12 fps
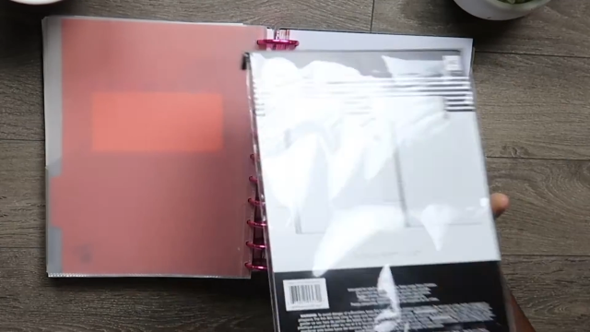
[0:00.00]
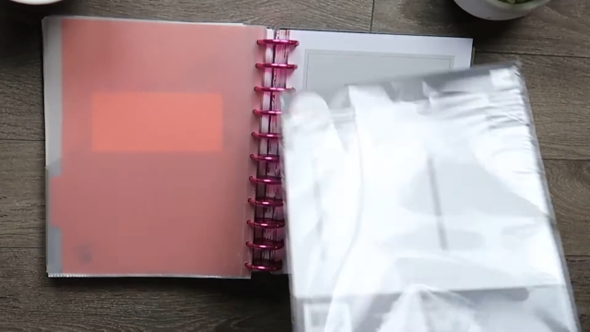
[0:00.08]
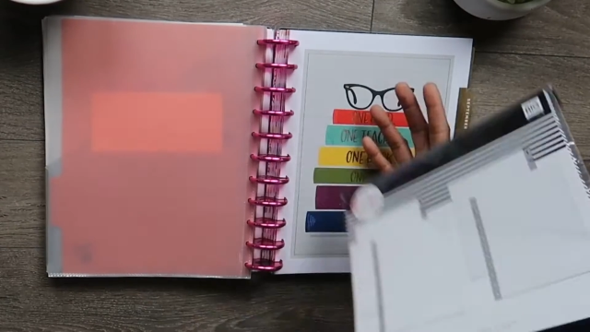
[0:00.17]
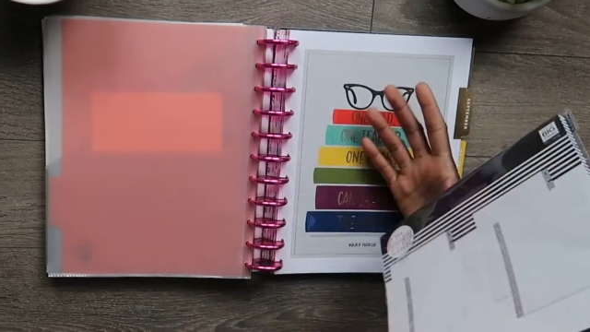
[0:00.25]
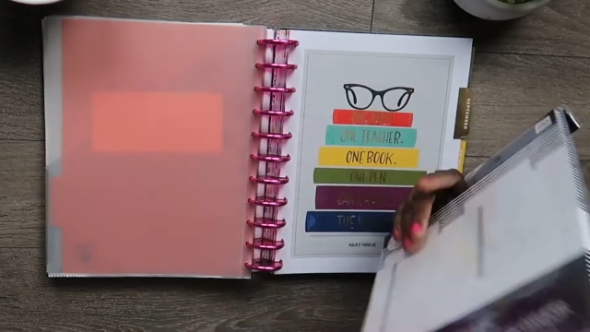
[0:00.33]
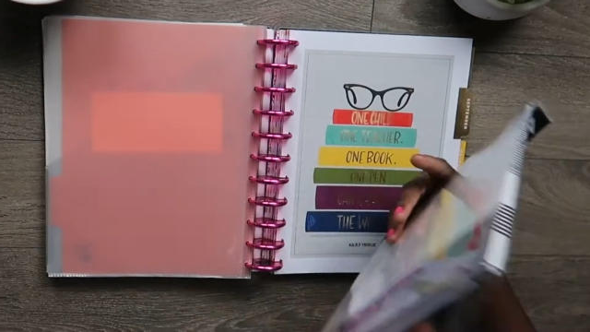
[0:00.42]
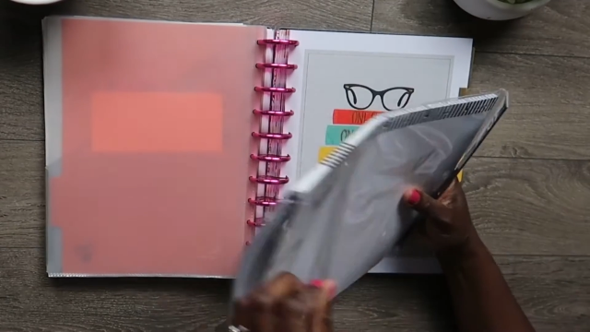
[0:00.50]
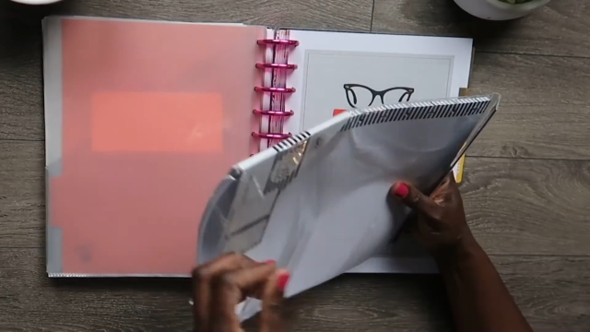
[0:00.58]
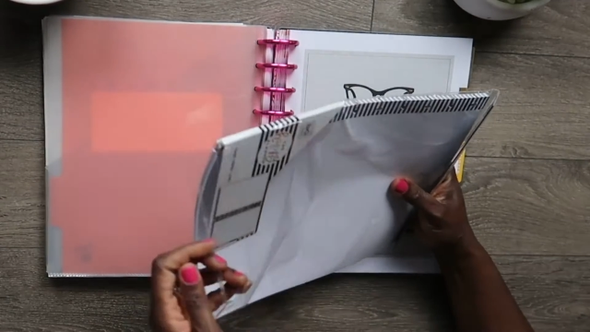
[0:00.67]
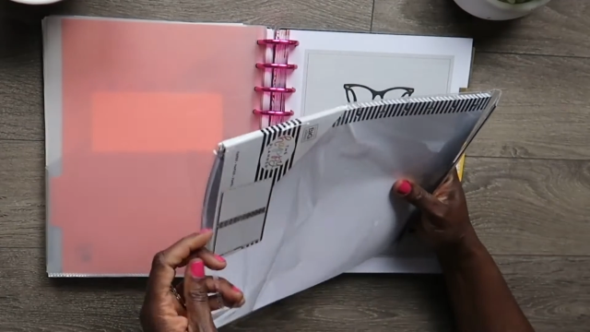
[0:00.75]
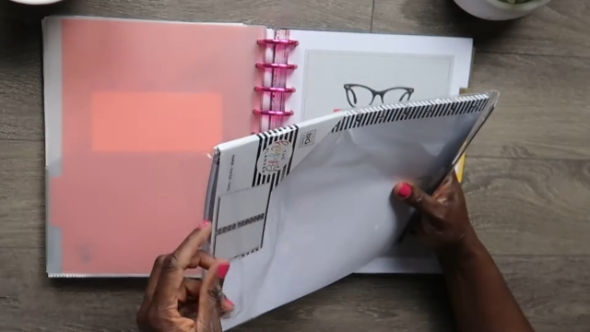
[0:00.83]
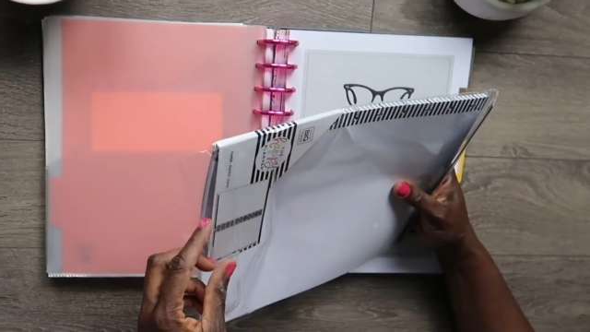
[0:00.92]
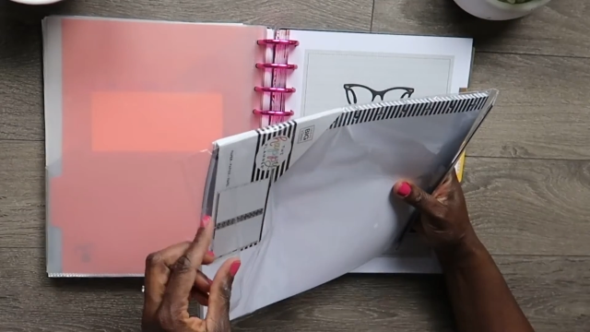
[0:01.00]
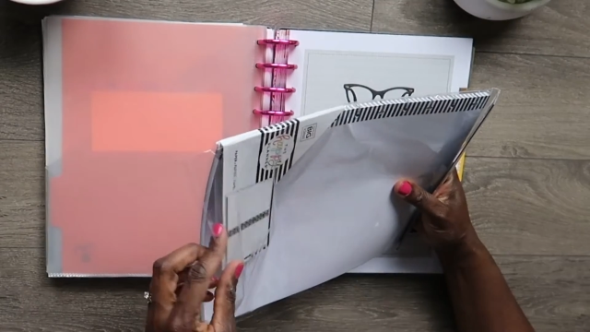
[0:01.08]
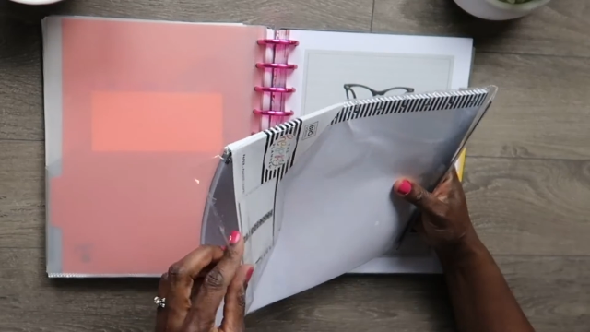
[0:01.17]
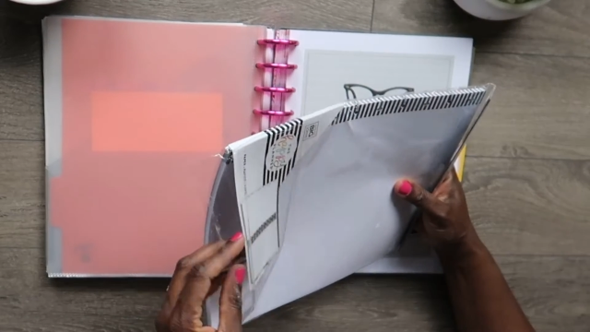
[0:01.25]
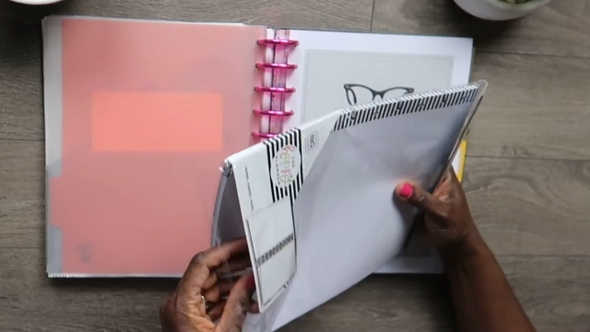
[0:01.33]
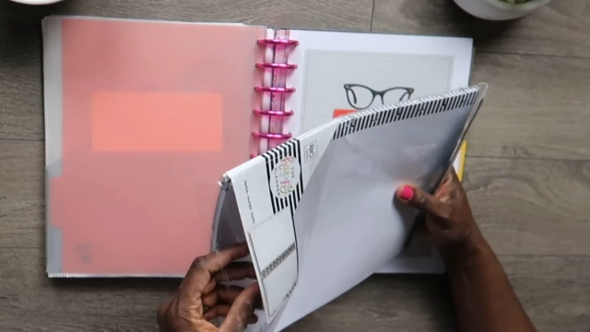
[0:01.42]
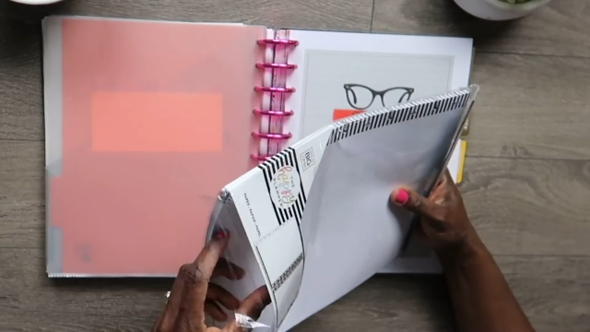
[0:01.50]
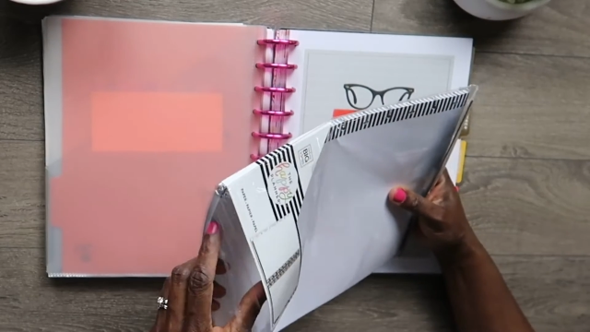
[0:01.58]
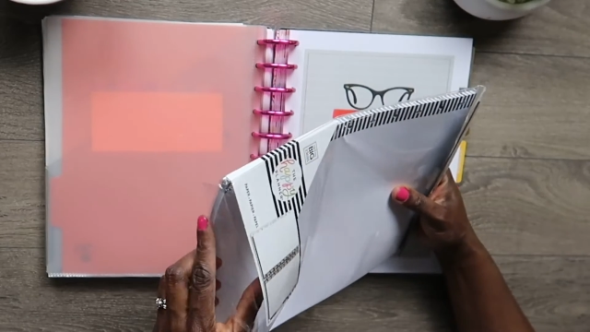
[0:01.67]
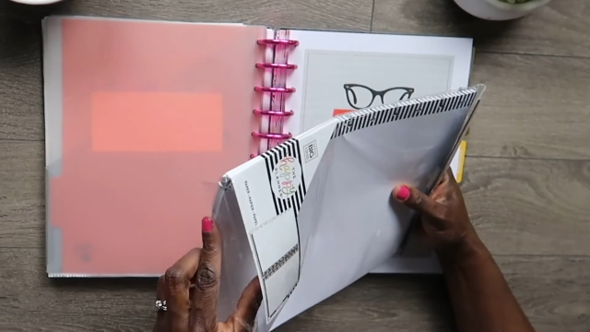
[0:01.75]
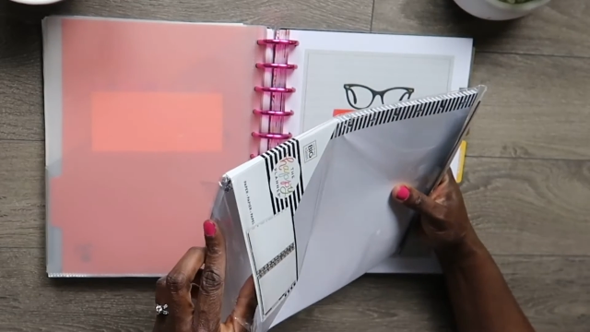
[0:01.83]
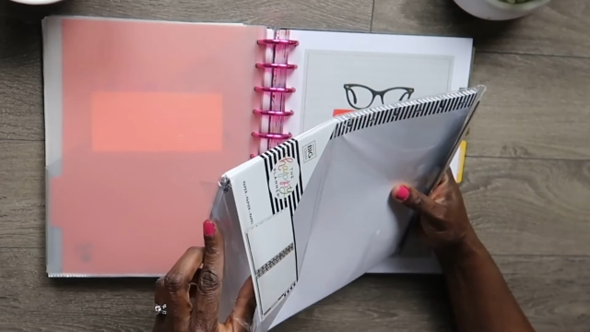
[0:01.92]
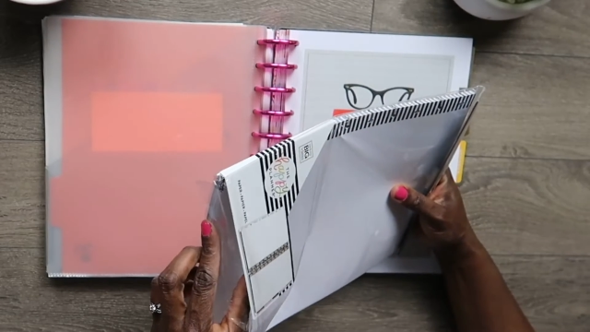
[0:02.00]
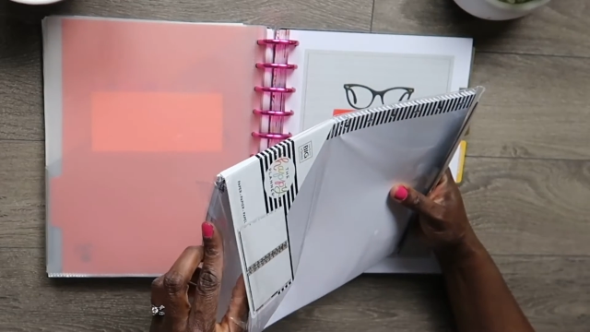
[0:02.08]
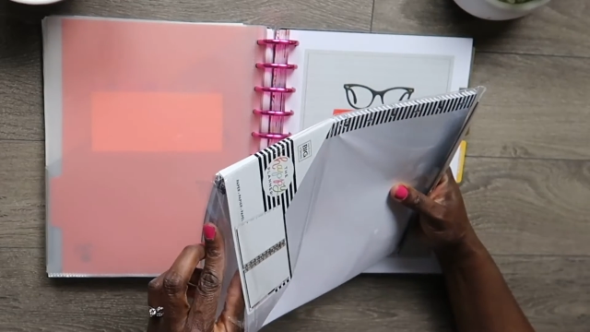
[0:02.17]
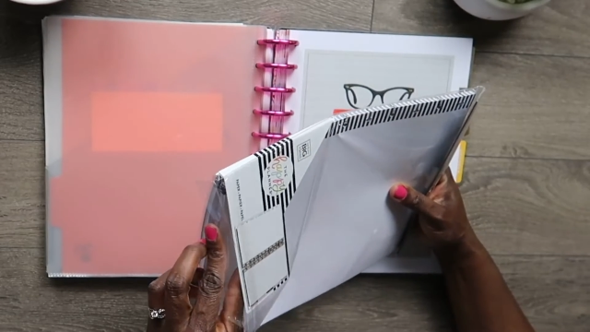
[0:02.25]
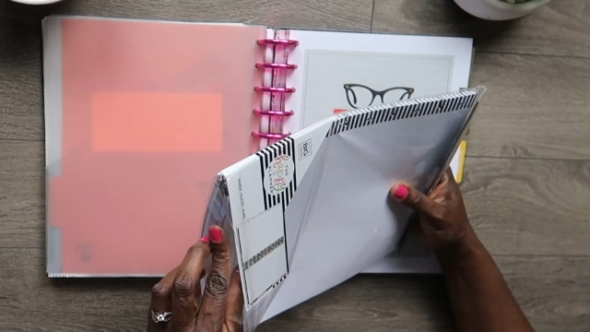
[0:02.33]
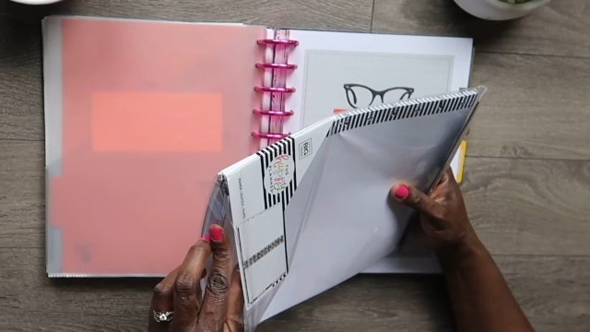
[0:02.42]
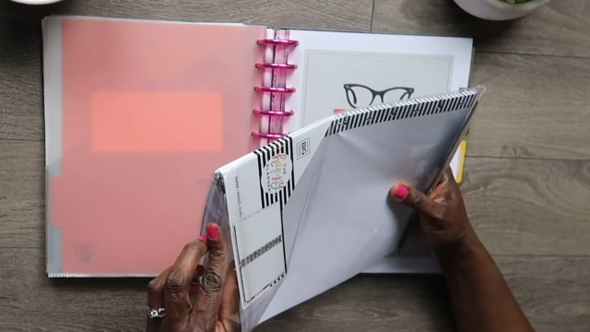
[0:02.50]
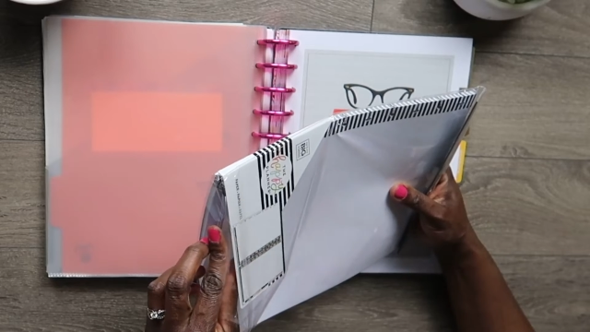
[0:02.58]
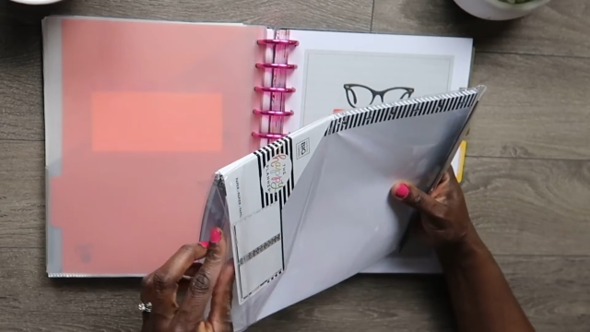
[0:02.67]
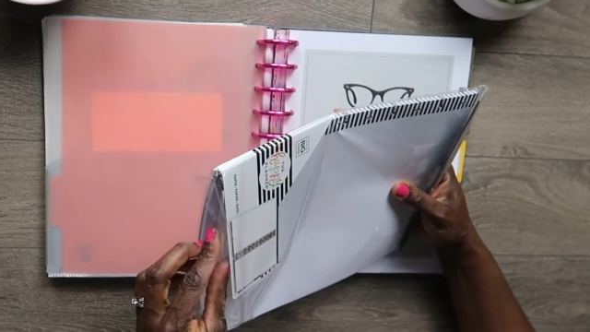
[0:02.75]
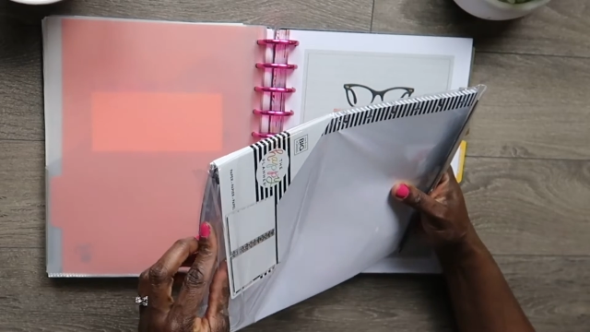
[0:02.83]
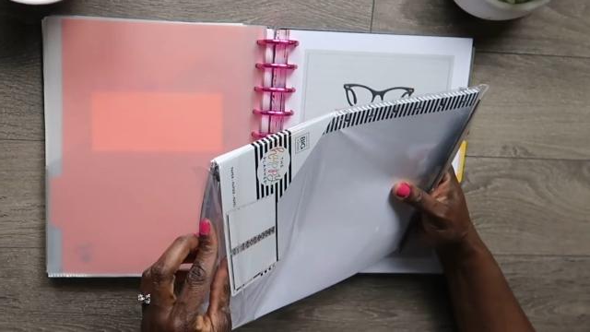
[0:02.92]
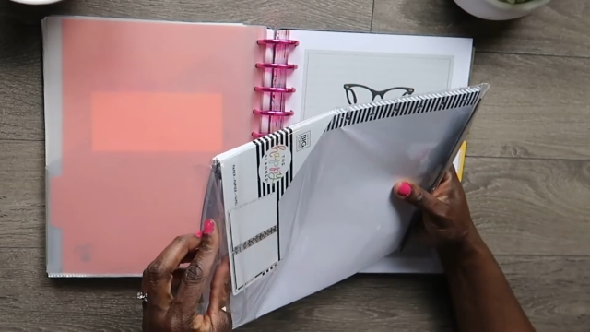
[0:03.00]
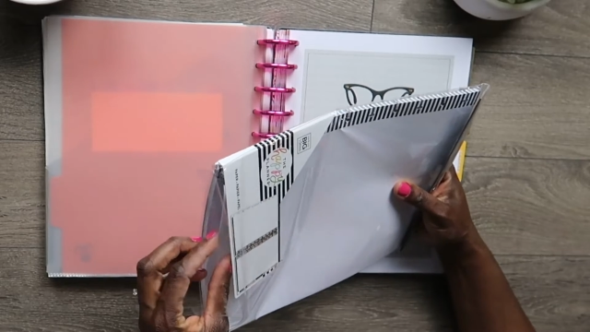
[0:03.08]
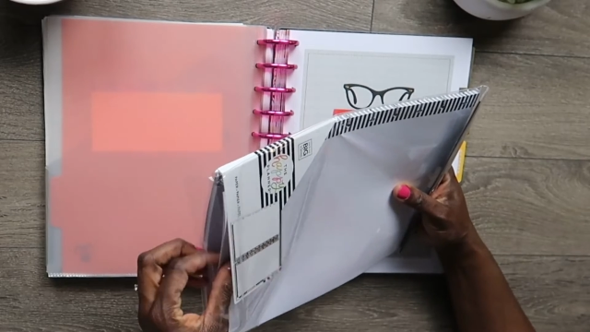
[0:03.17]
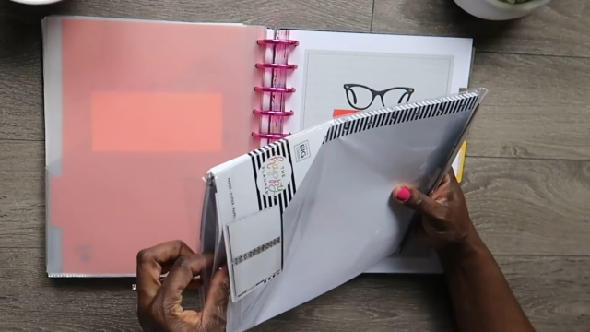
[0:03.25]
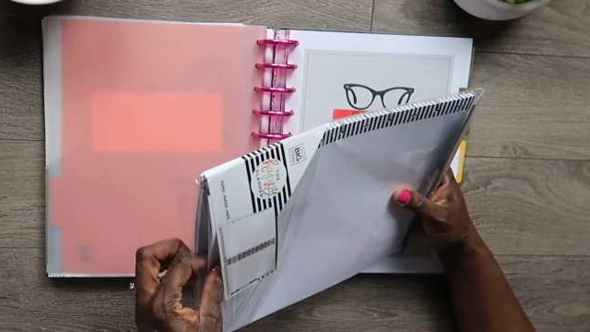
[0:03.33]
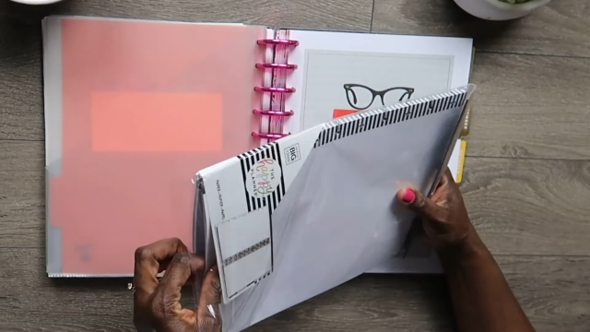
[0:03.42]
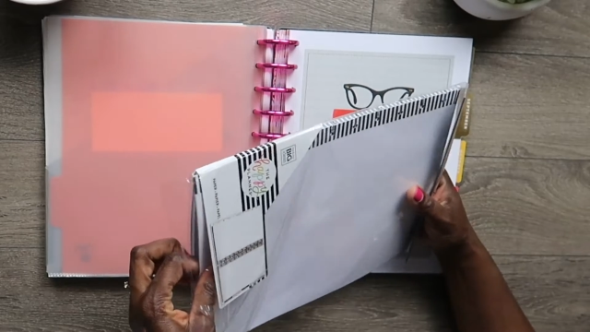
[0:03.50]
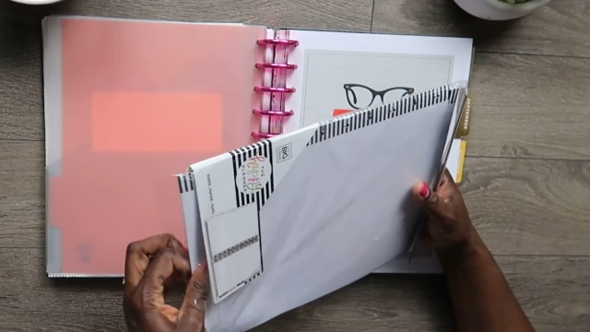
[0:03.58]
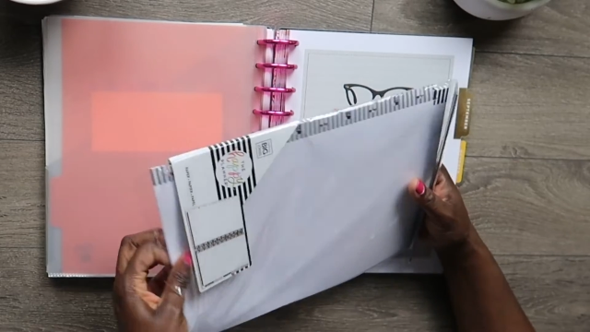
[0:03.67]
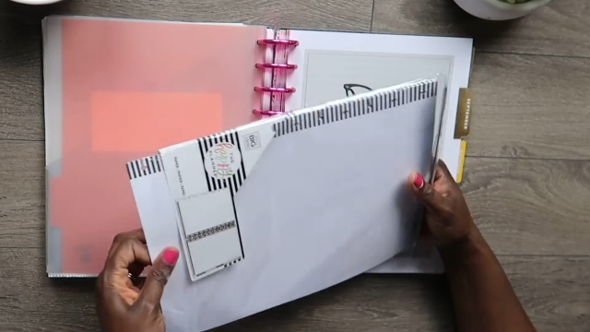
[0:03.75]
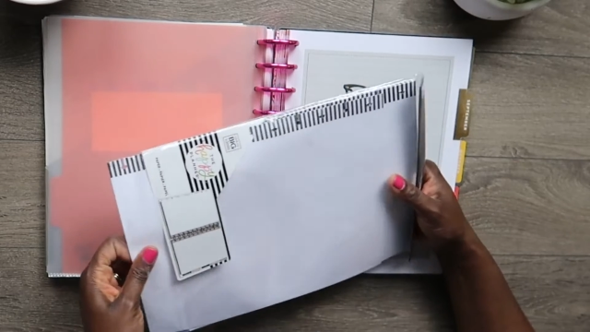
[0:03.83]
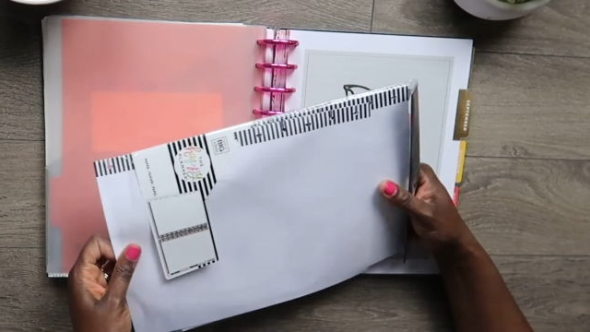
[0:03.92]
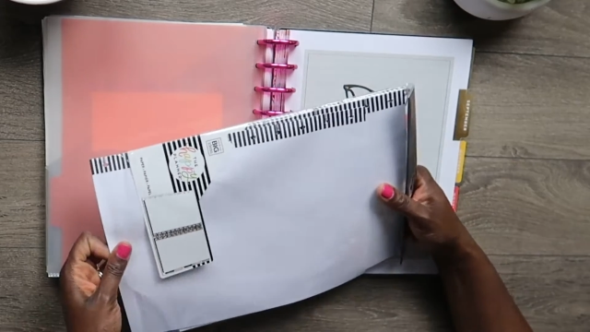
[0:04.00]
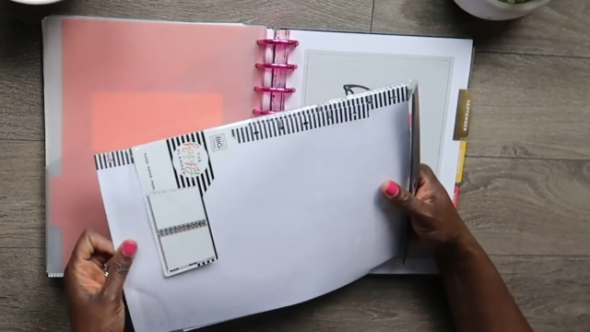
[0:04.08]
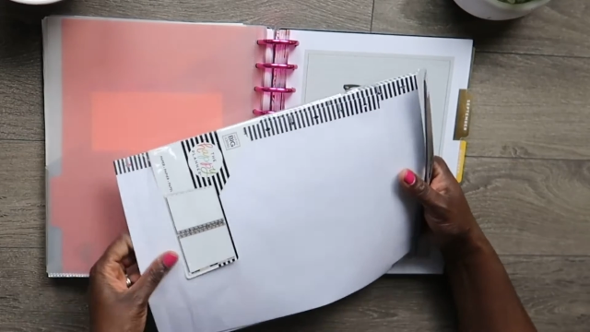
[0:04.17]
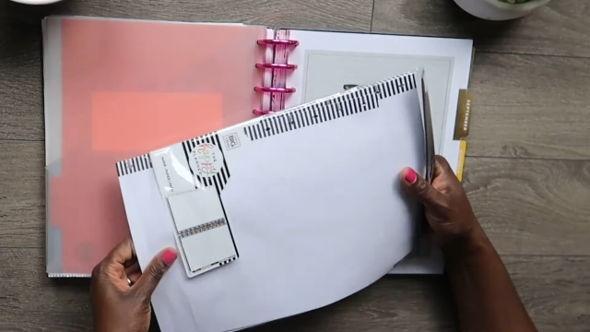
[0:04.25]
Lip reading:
Nobody's mouth can be seen.